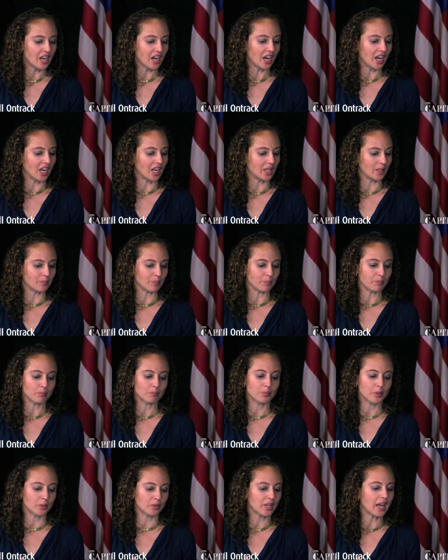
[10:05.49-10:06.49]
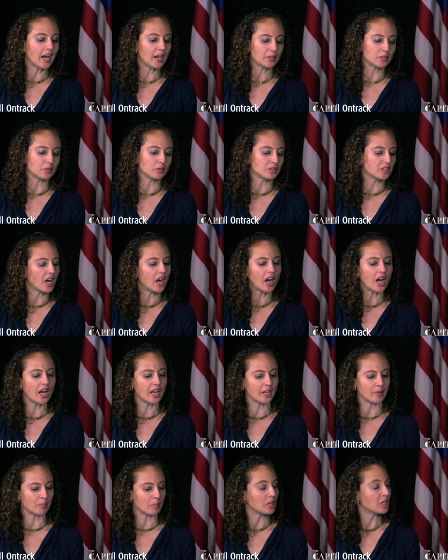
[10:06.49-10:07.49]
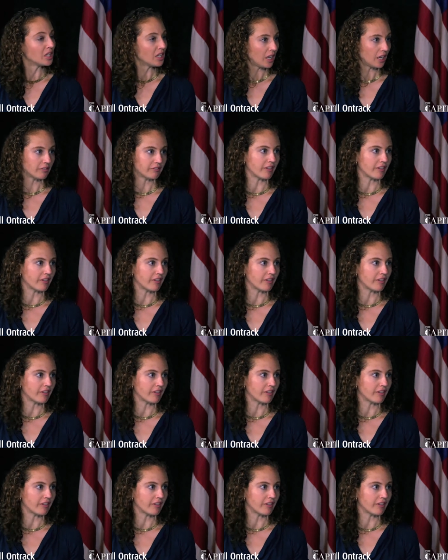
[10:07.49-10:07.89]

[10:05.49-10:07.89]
um, both how you time a